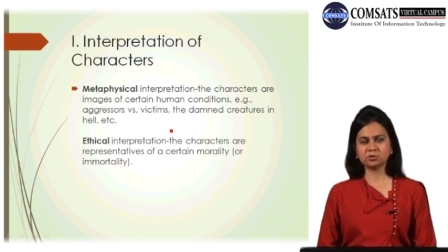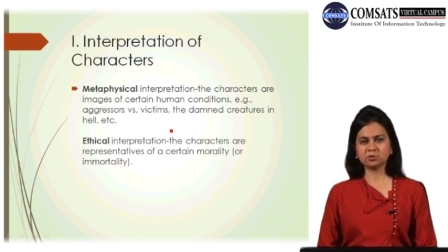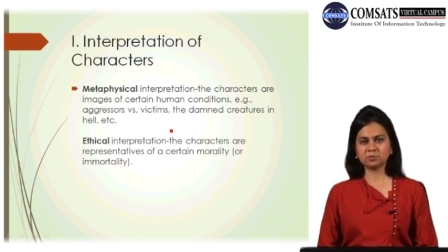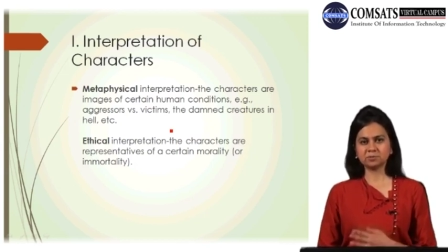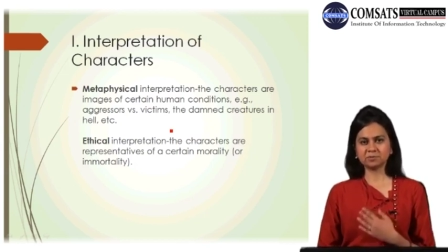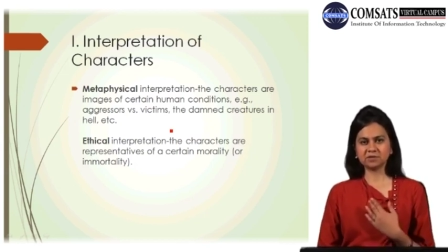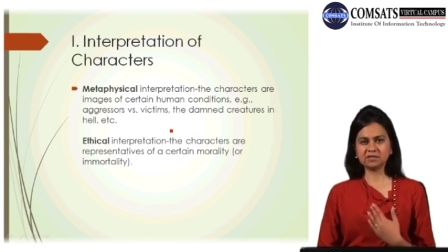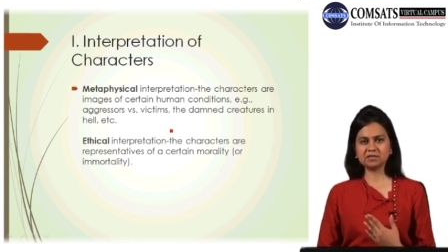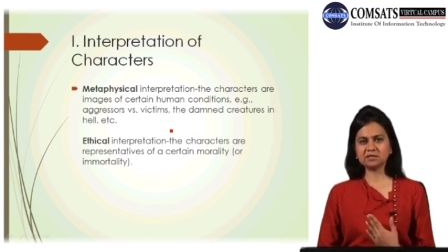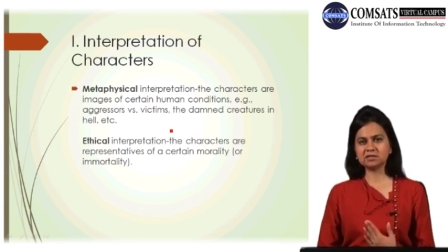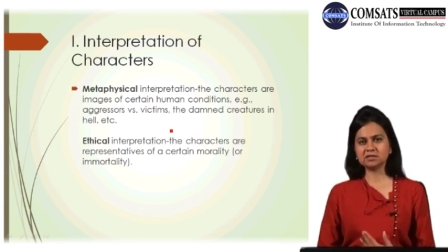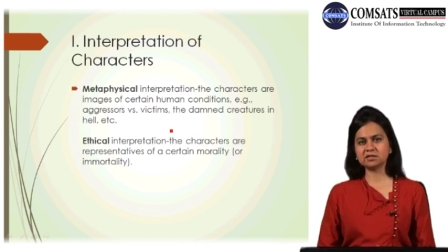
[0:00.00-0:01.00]
So
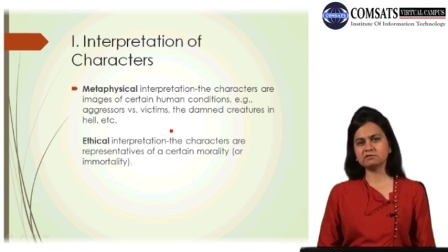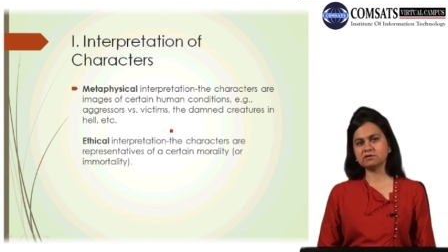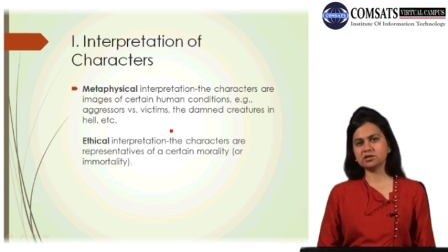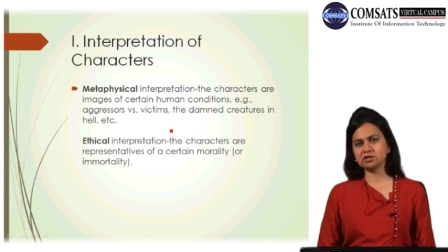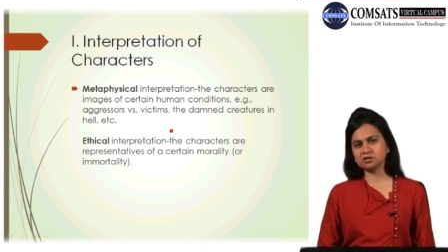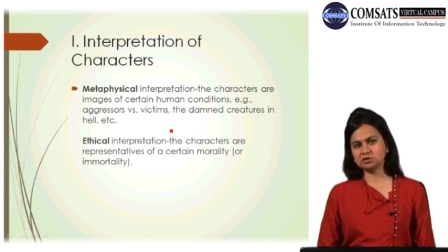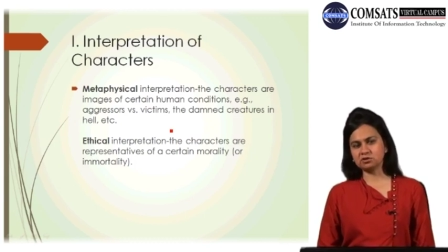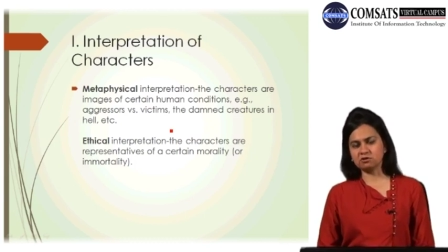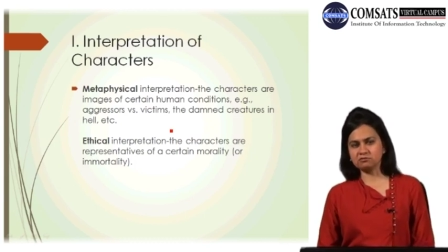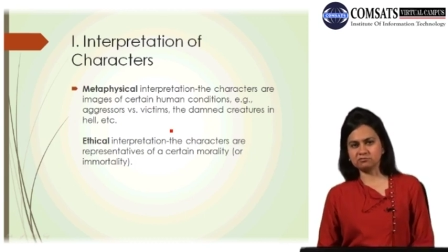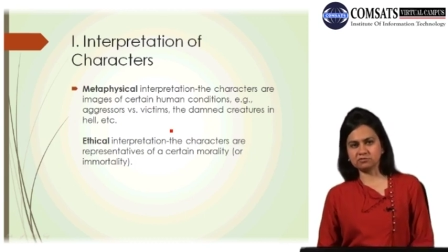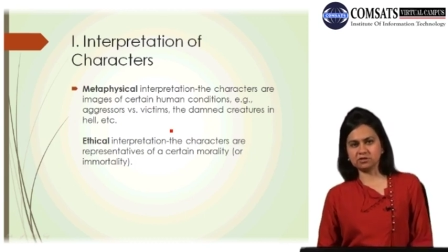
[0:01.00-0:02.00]
this is the significance
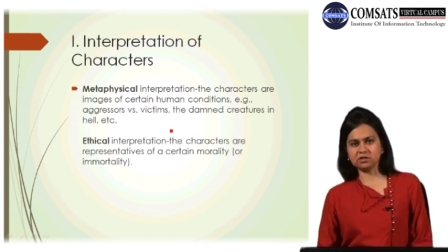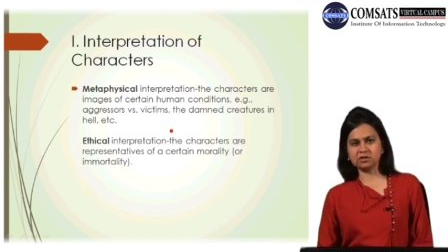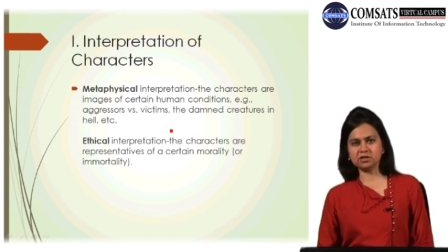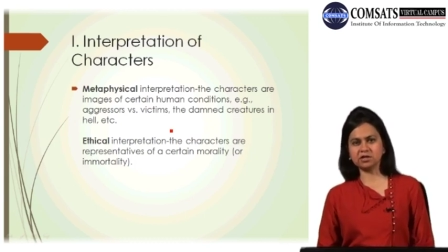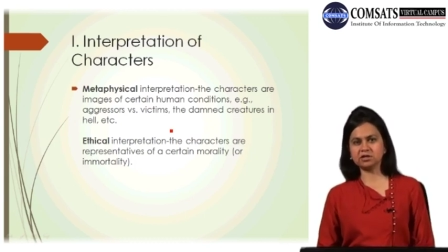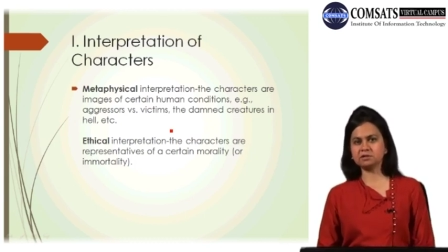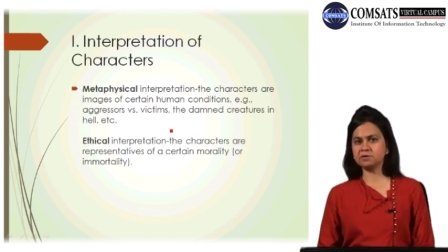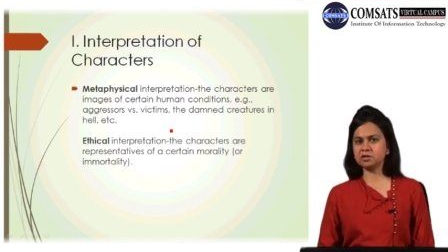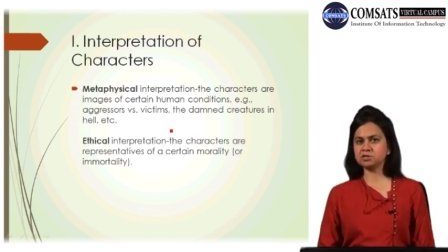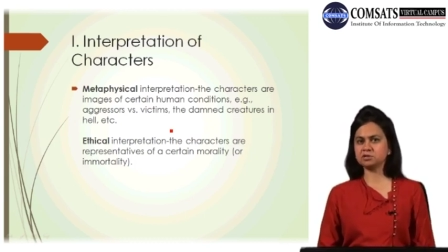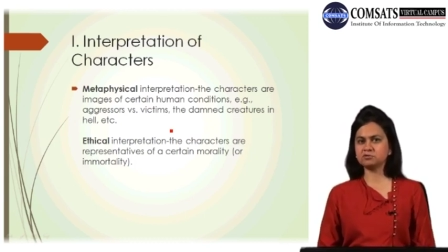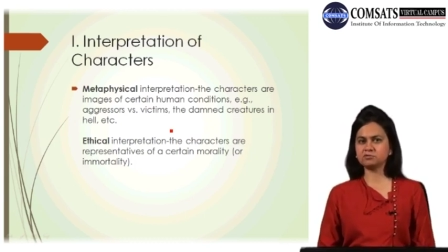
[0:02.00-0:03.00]
of the
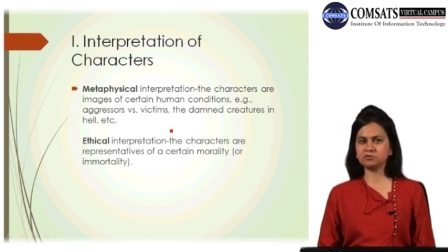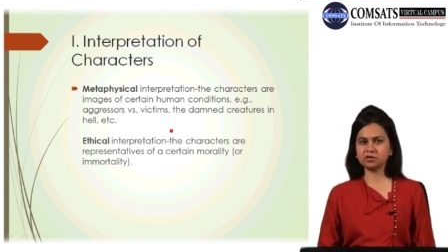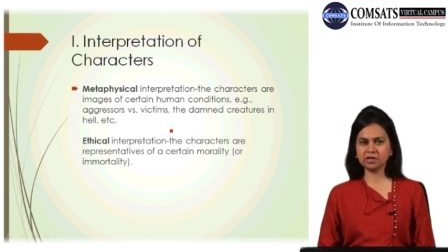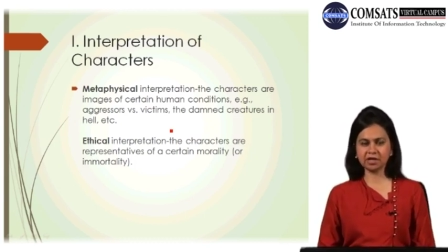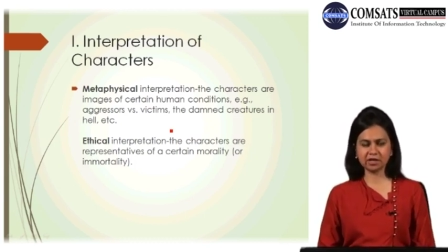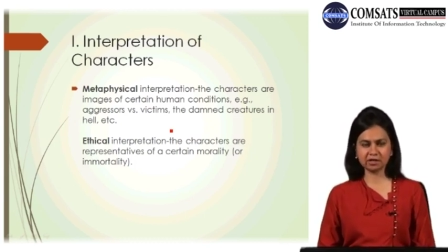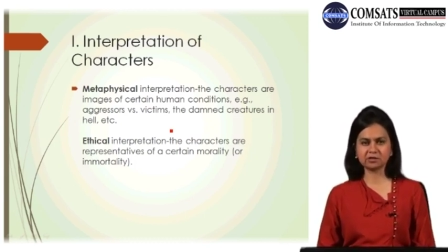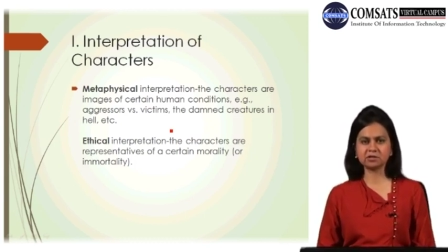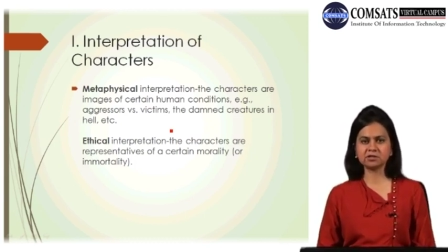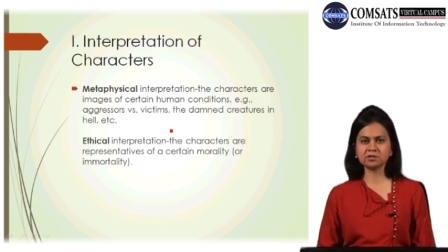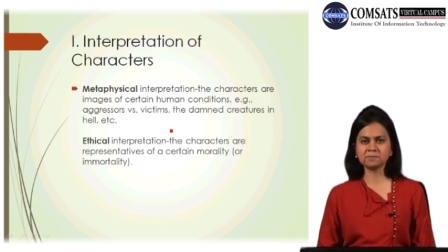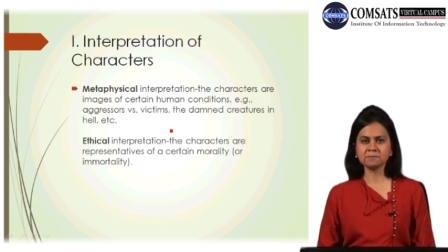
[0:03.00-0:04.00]
interpretation of
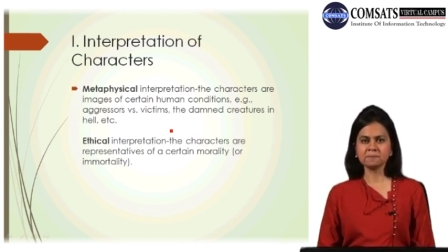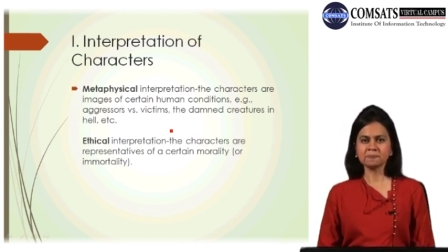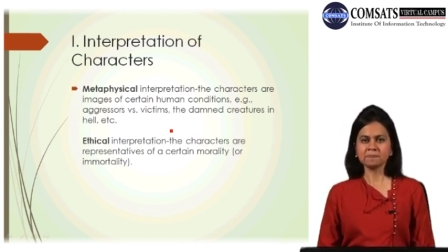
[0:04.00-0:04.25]
characters